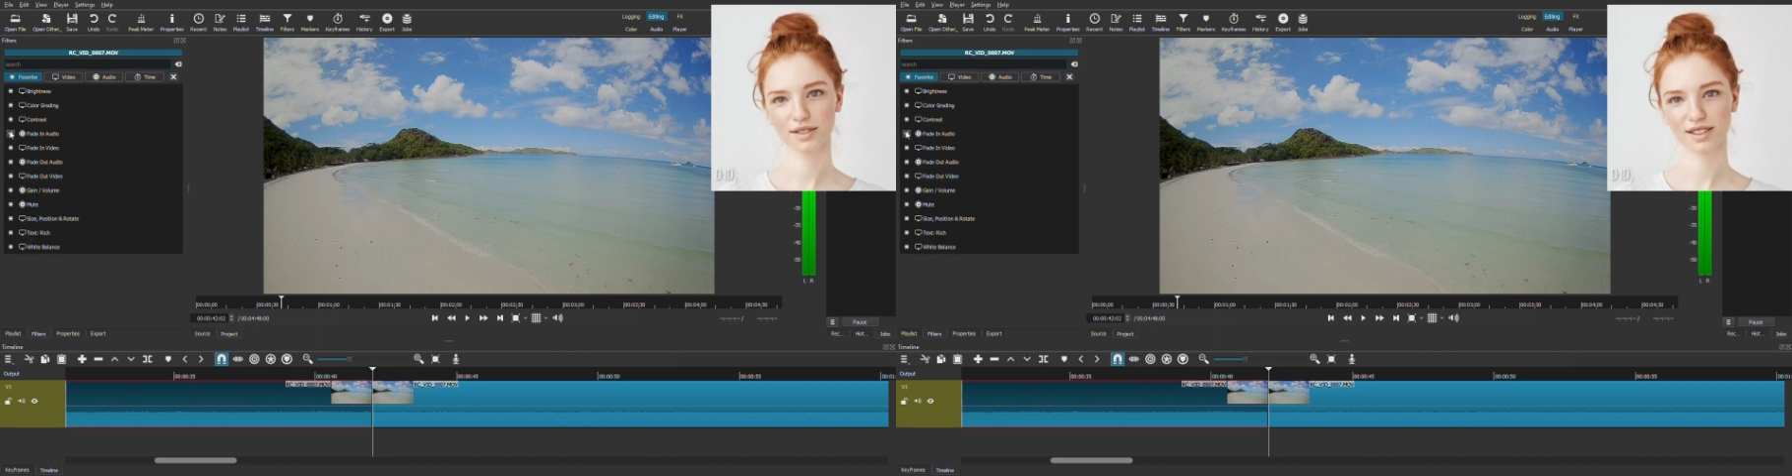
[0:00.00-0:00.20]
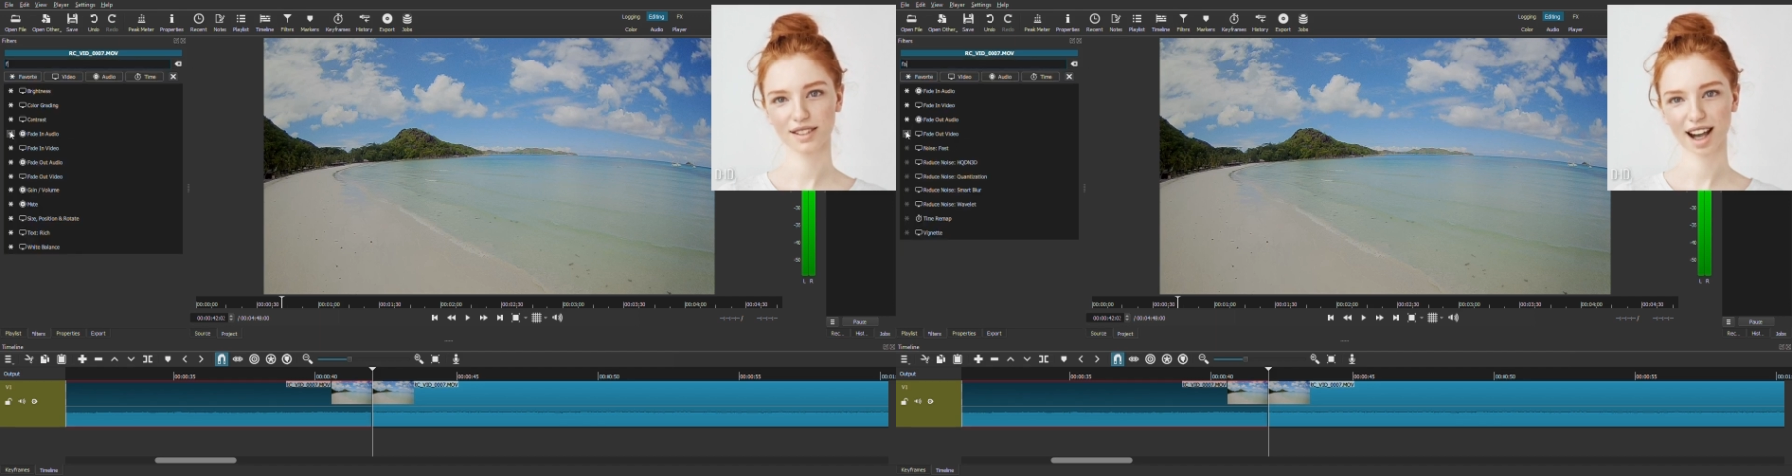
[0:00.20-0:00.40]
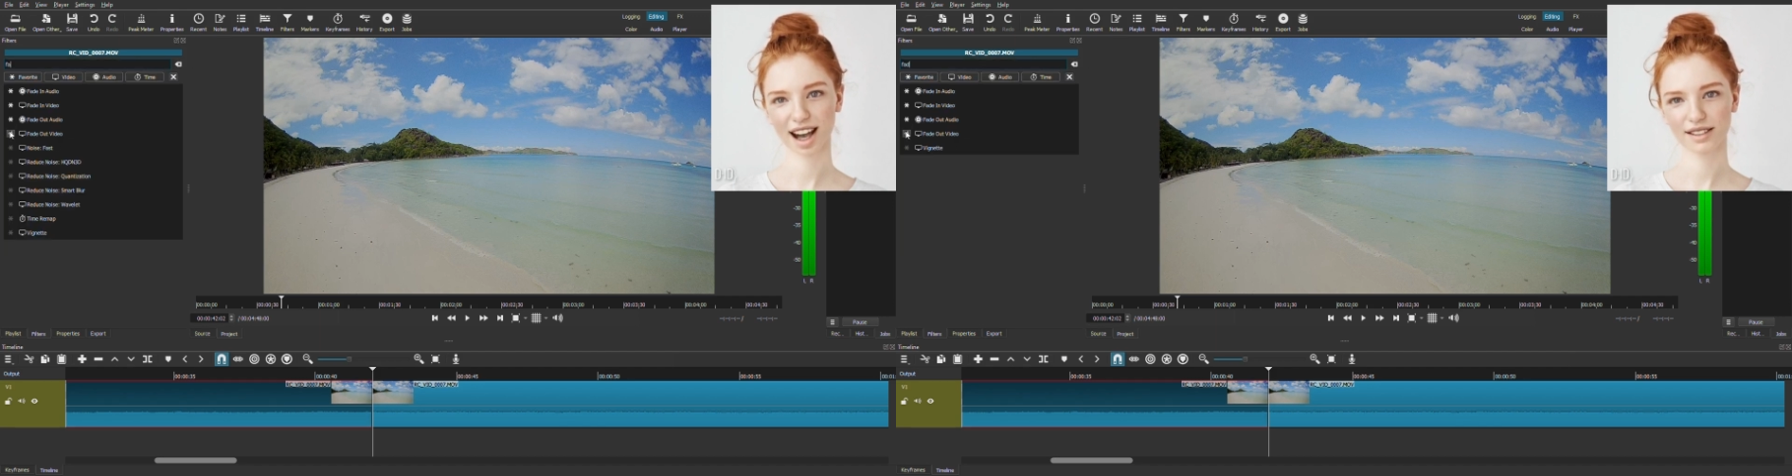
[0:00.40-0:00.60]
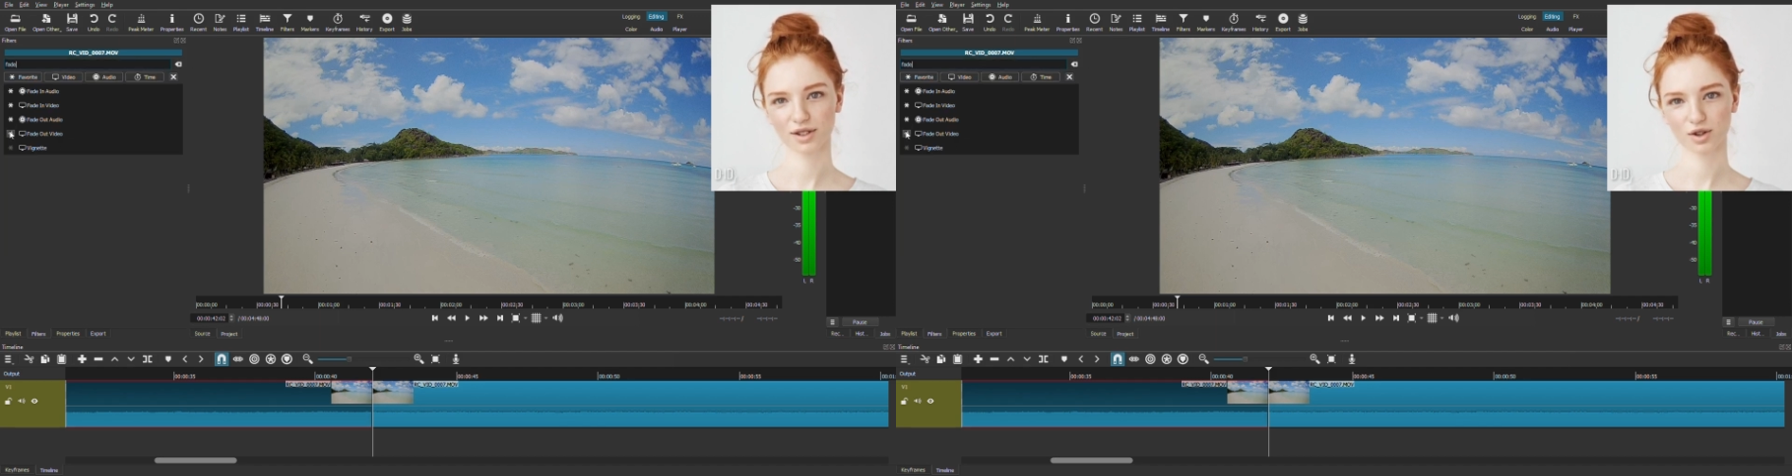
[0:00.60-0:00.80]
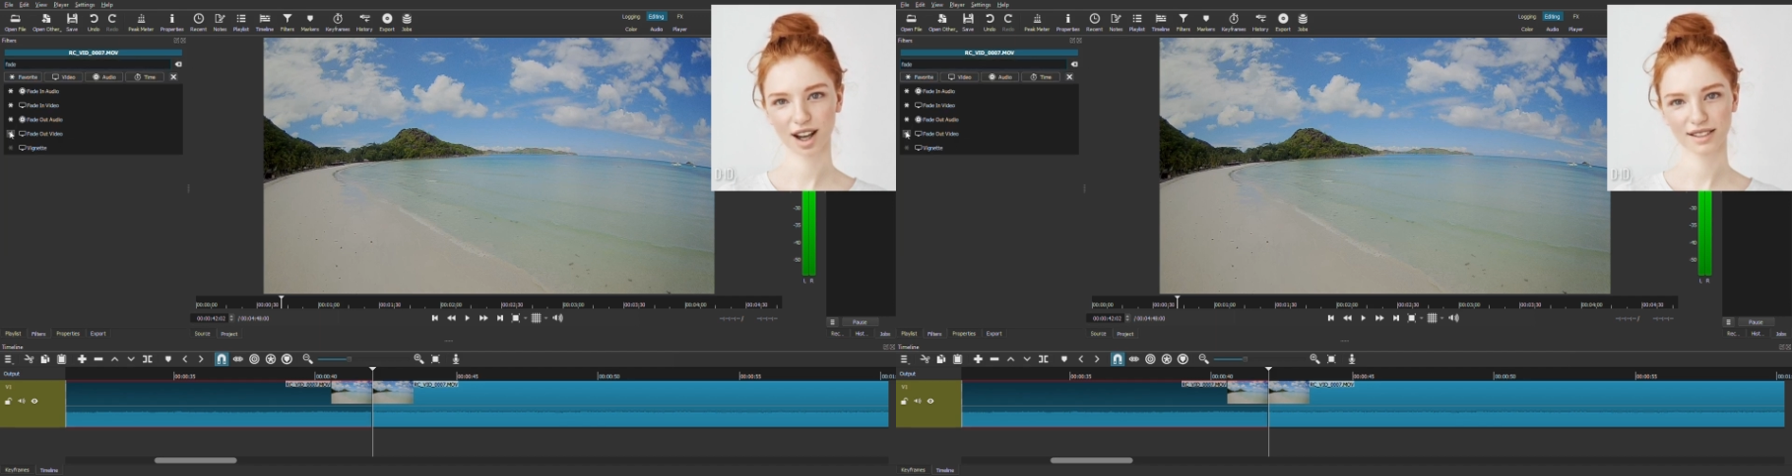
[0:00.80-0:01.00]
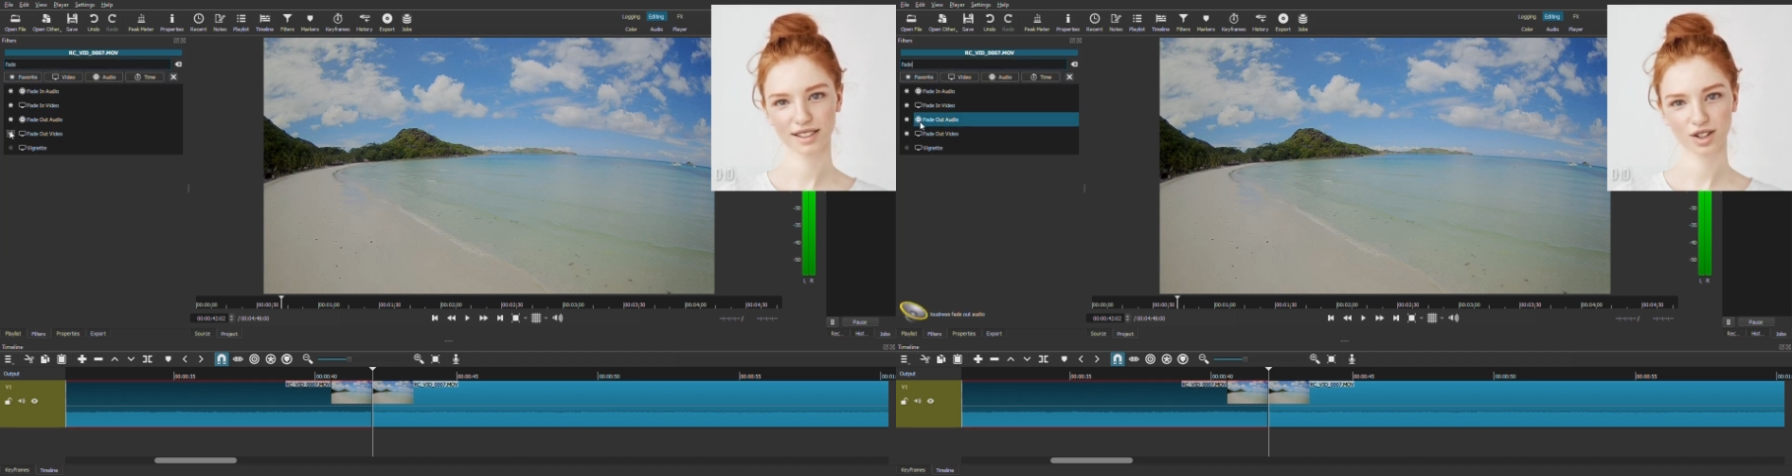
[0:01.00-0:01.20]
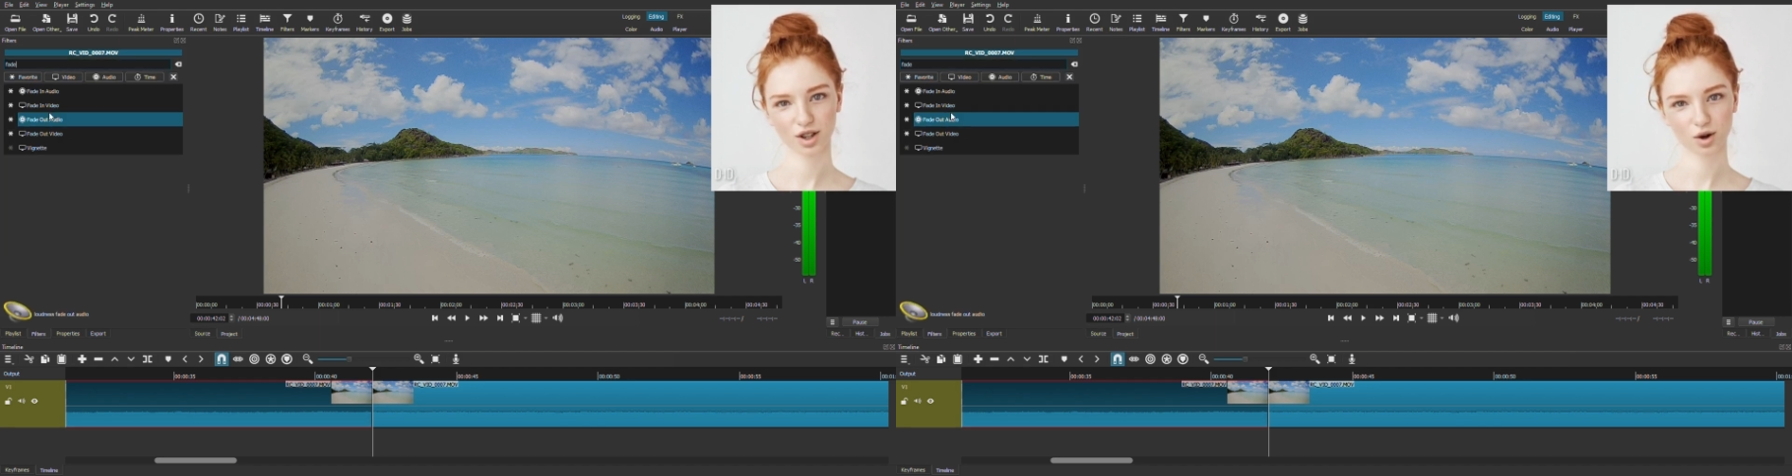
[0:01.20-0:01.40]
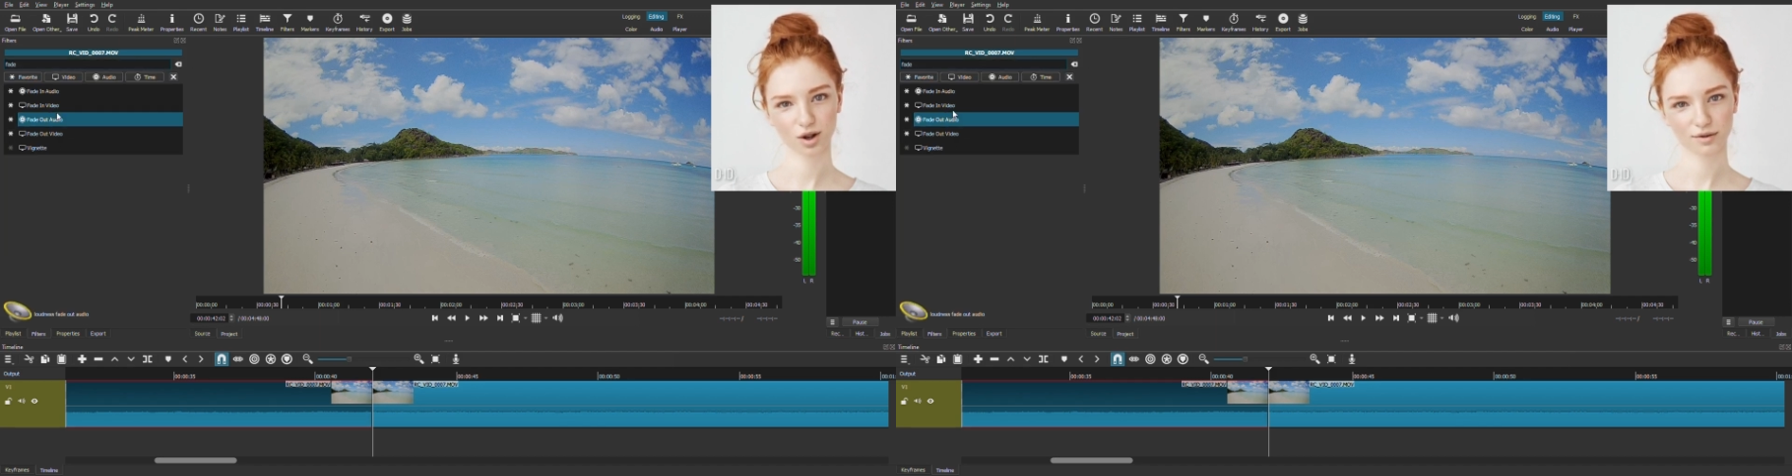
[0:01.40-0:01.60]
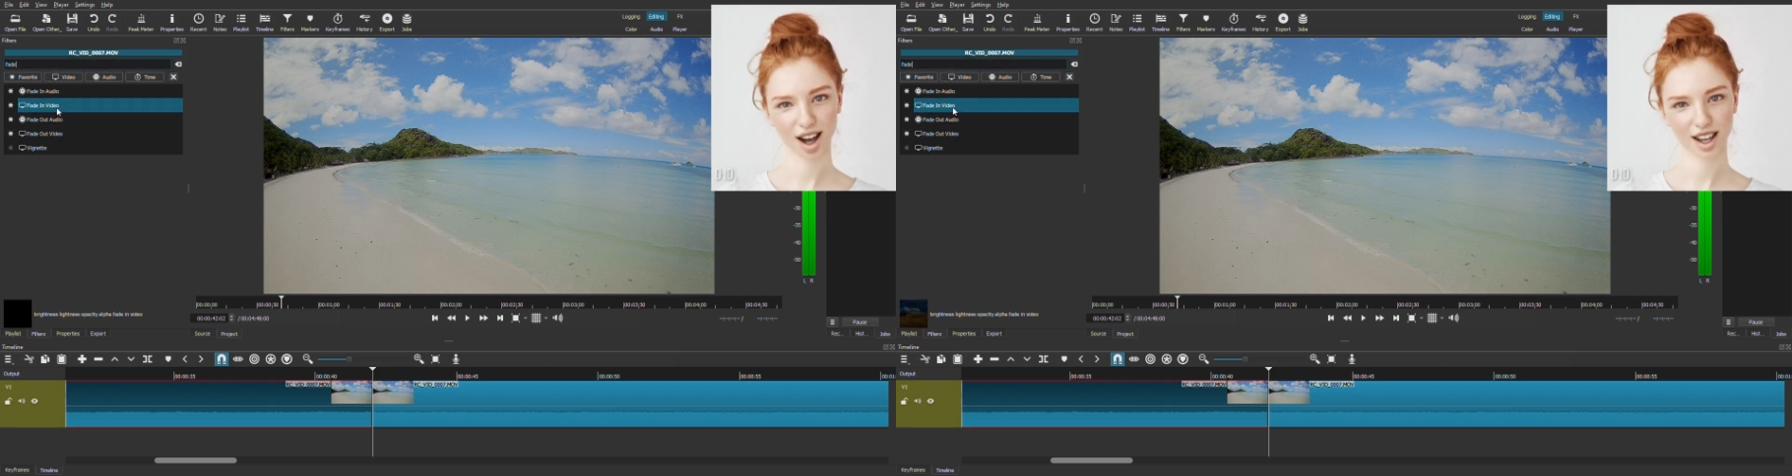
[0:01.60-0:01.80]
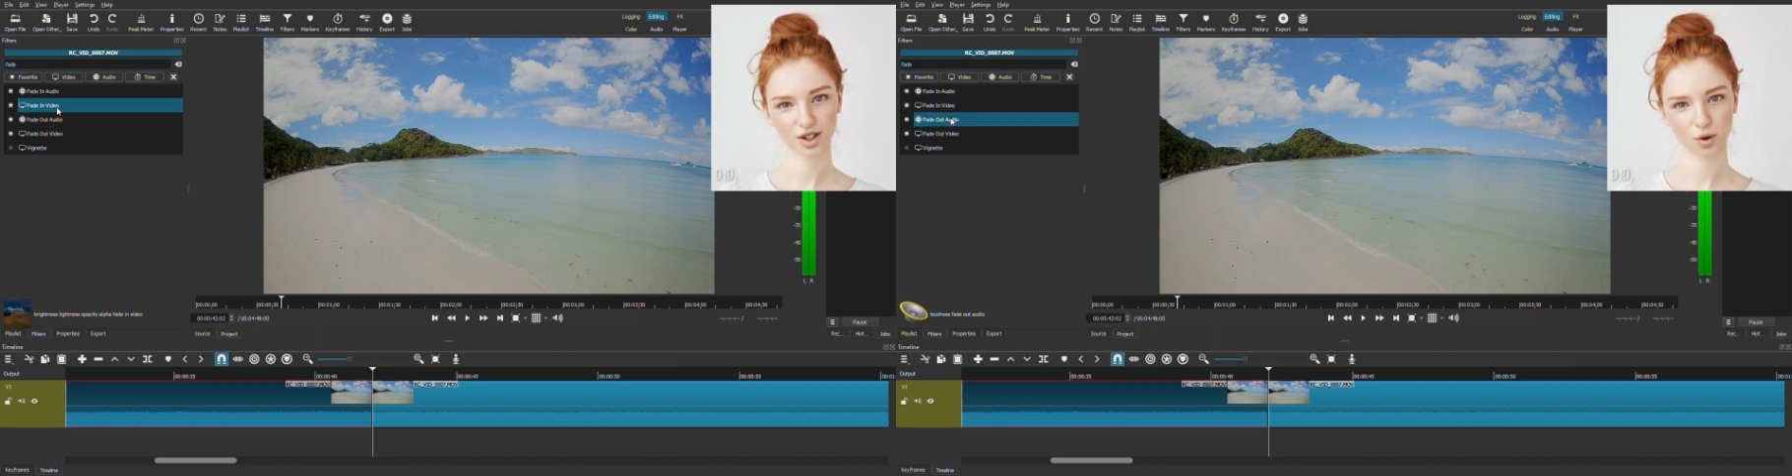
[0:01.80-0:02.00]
Select the transition or effect